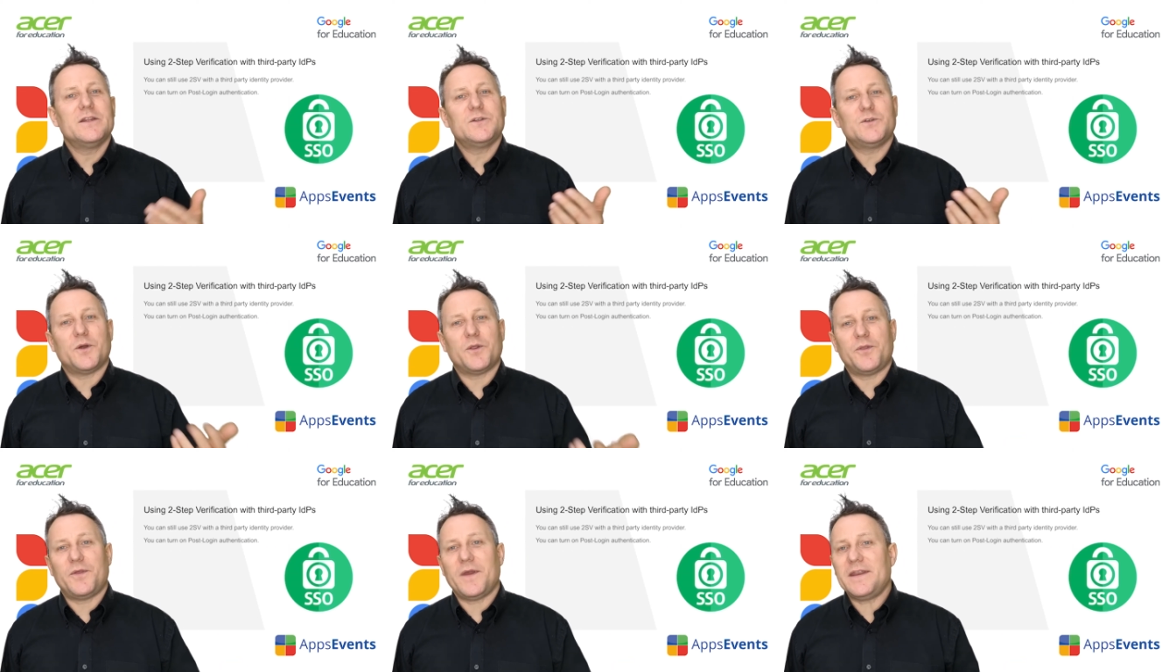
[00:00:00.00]

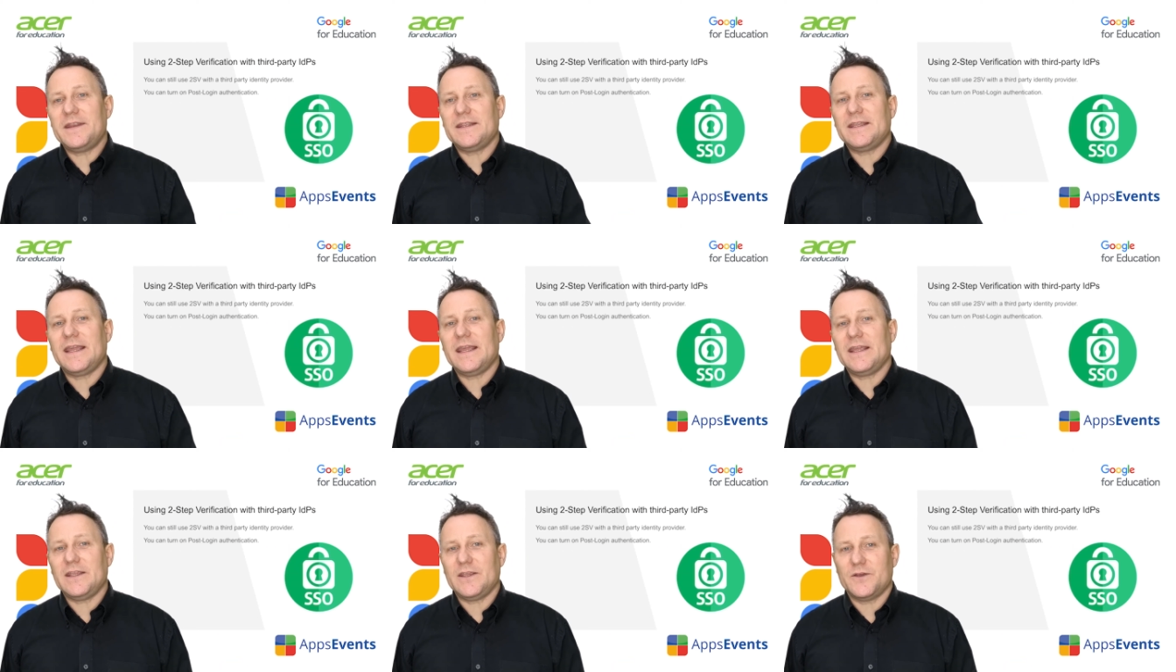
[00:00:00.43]
to
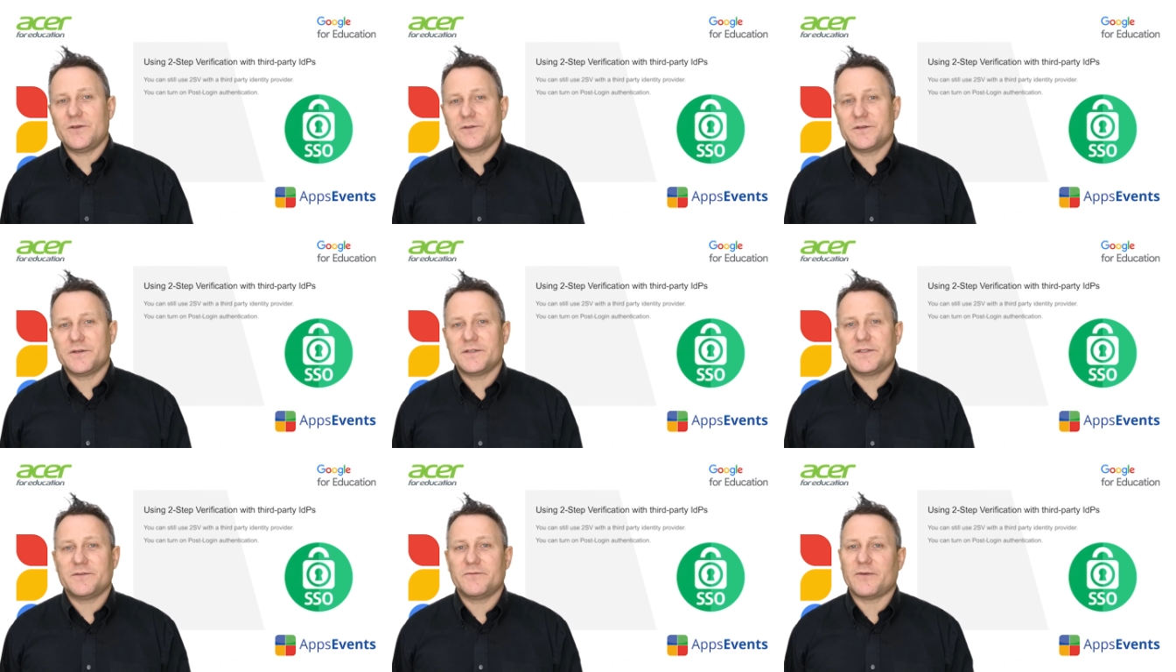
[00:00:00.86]
authenticate
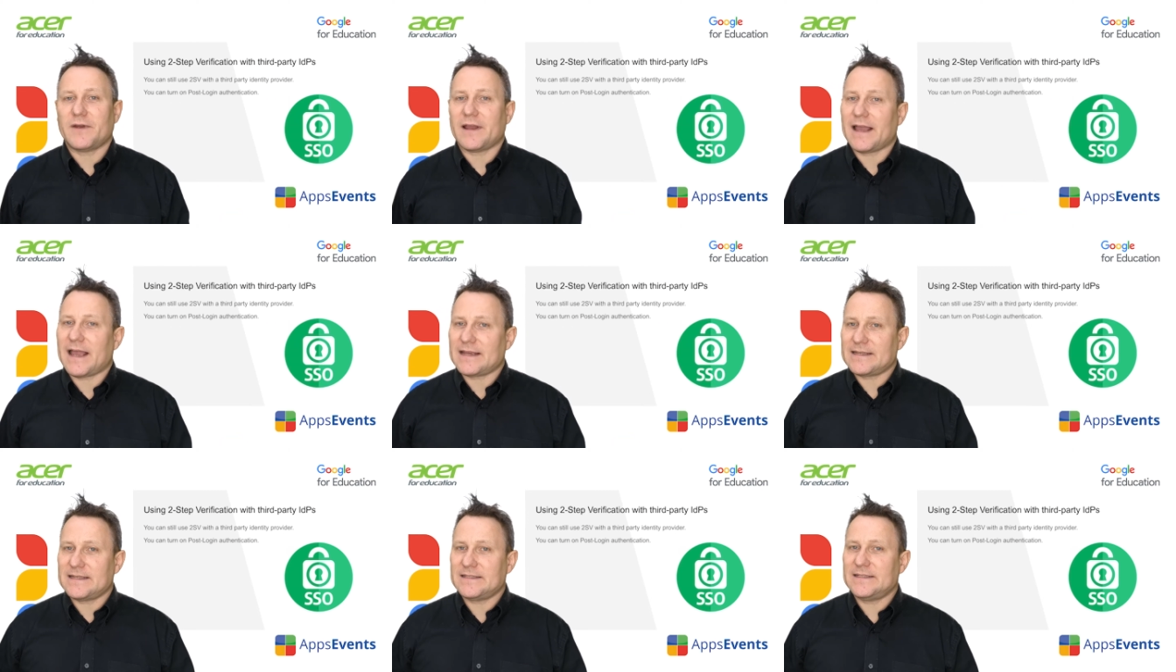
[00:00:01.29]
users for
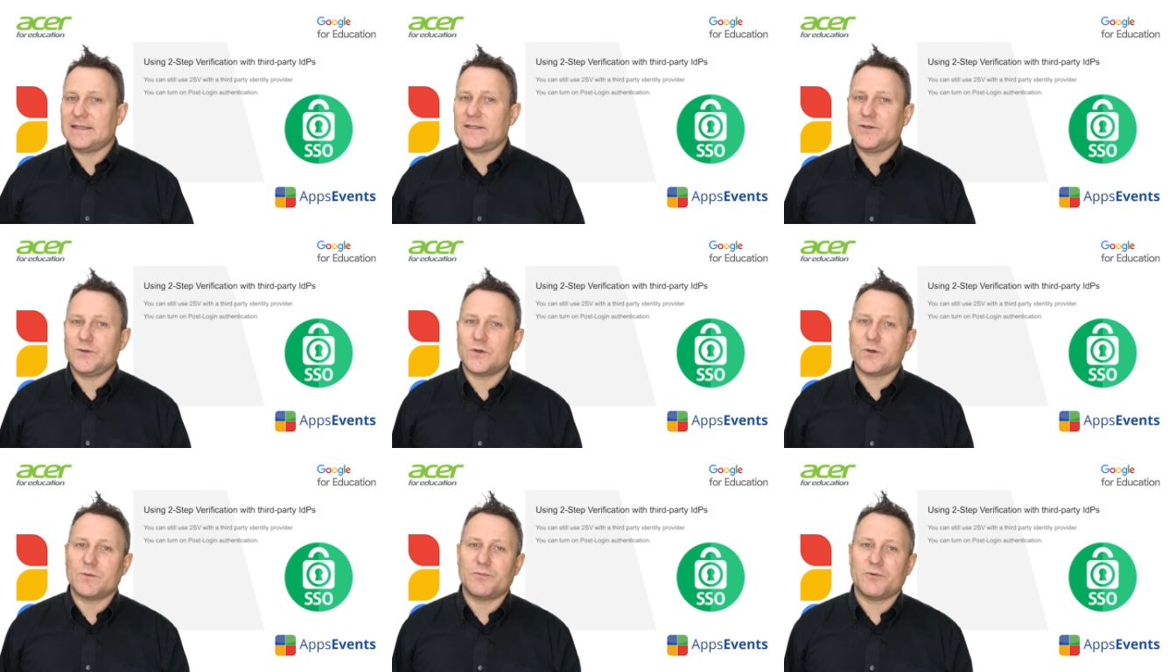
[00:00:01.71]

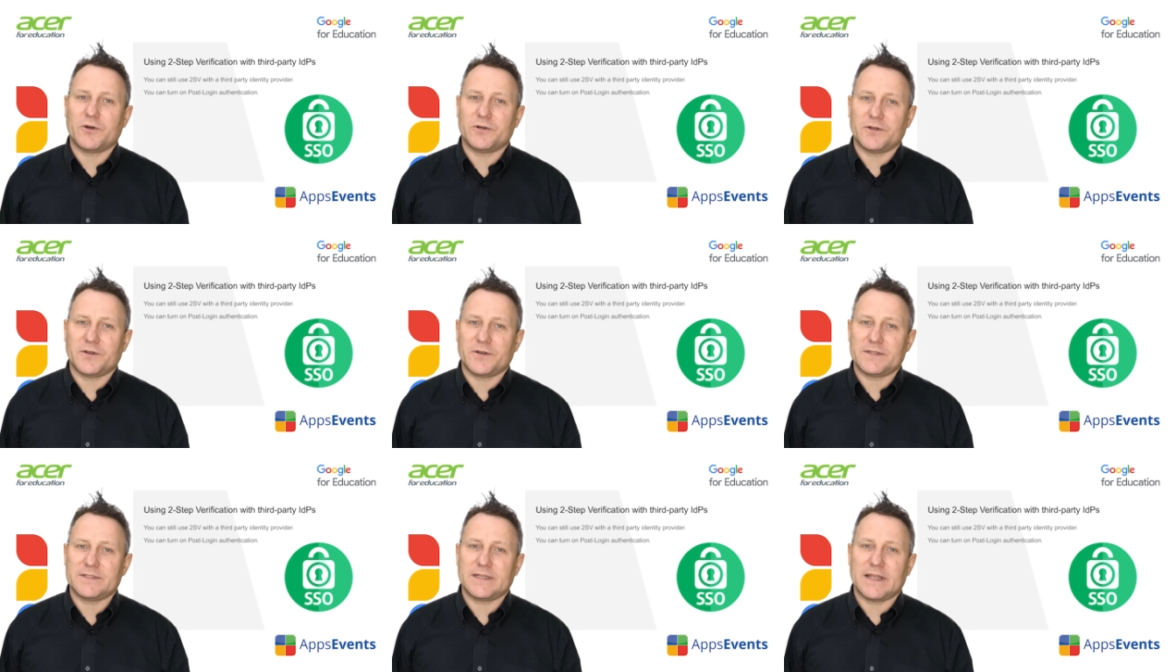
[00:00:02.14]
accessing Google
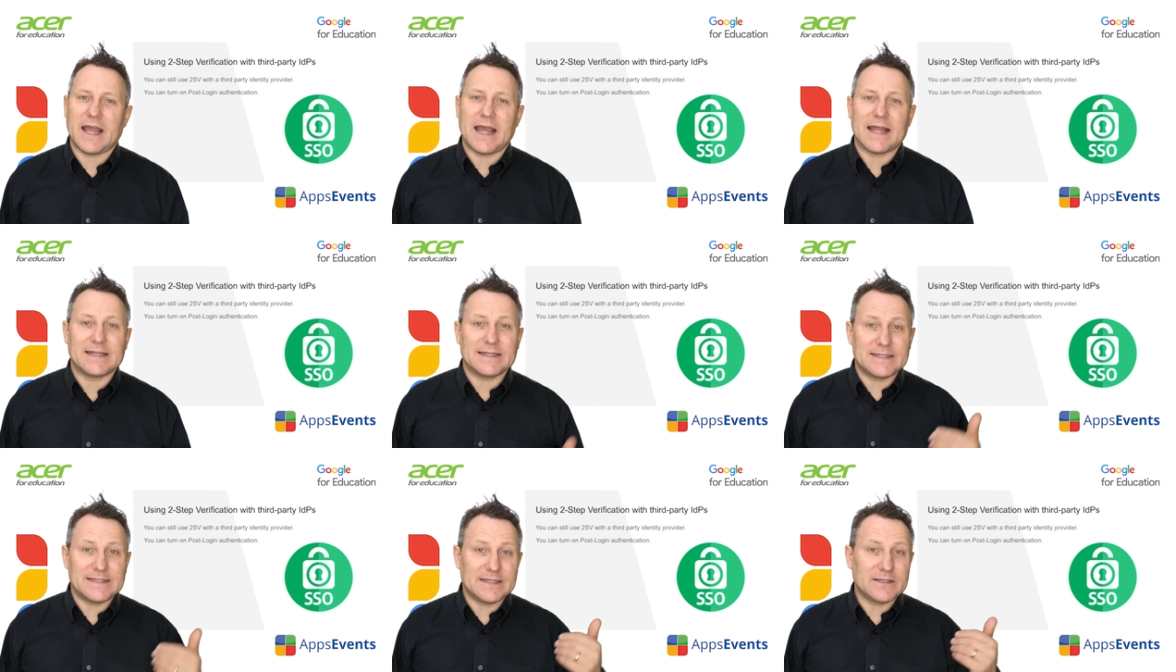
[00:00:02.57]
products
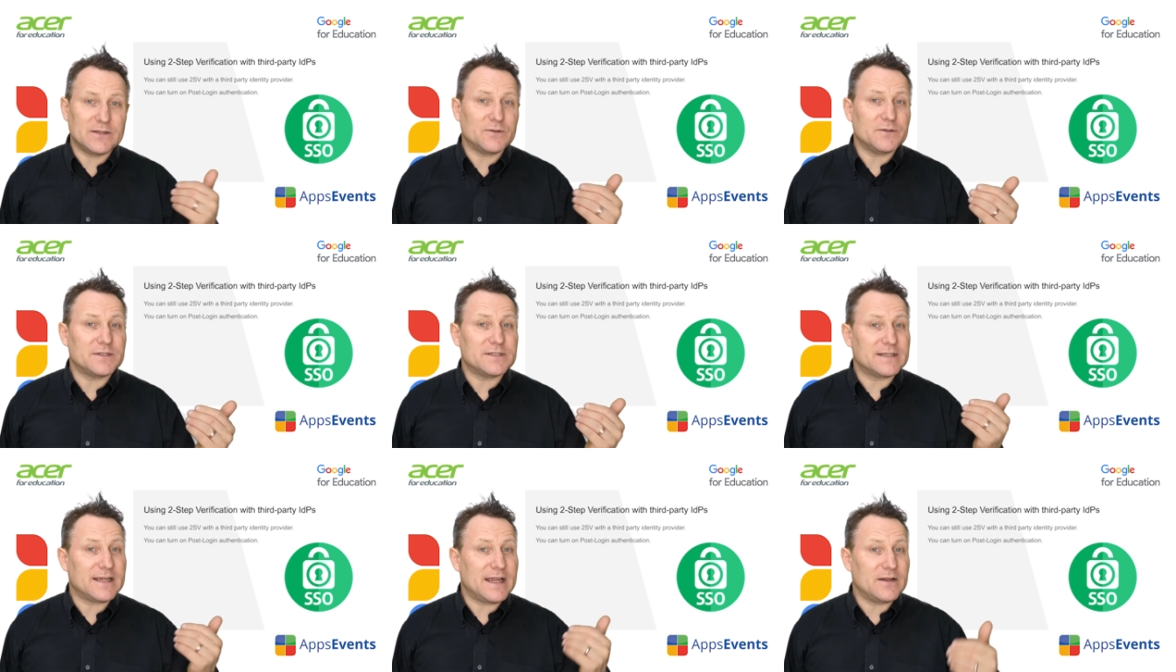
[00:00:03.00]
and
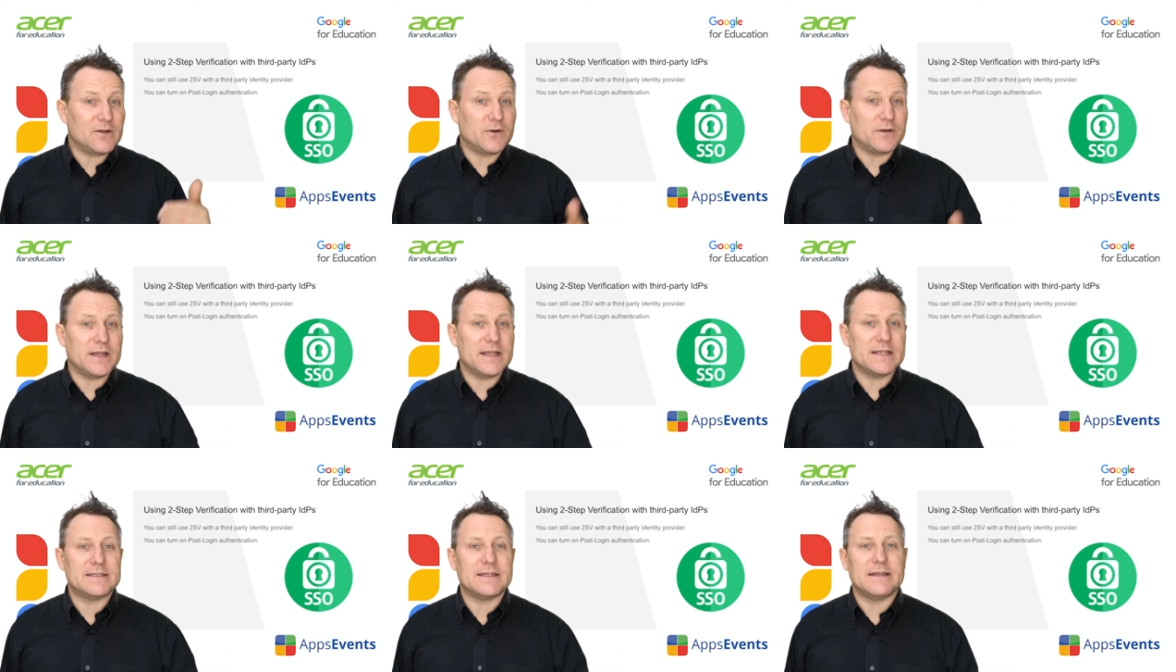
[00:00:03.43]
single
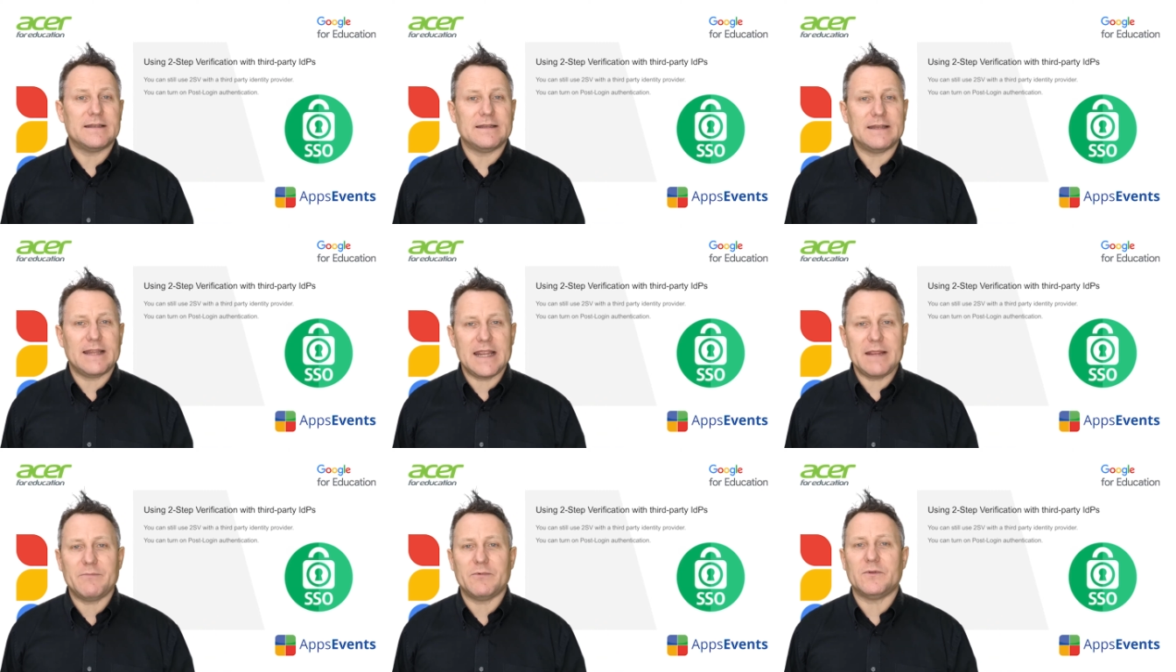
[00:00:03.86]
sign-on is
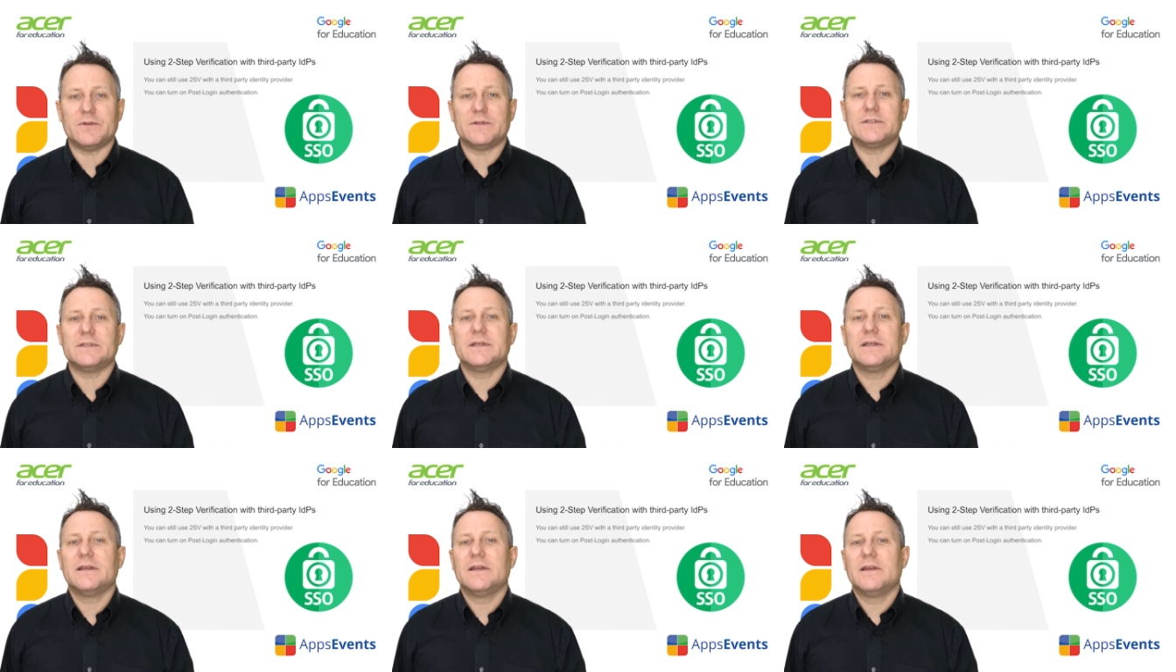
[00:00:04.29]

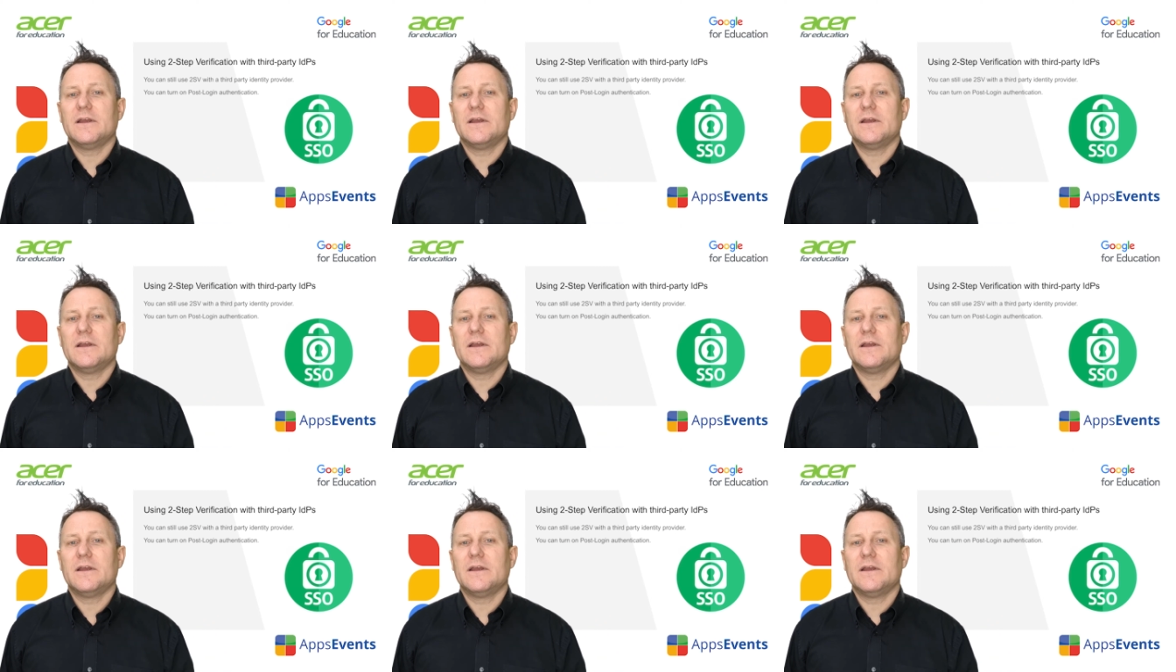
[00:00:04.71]
enabled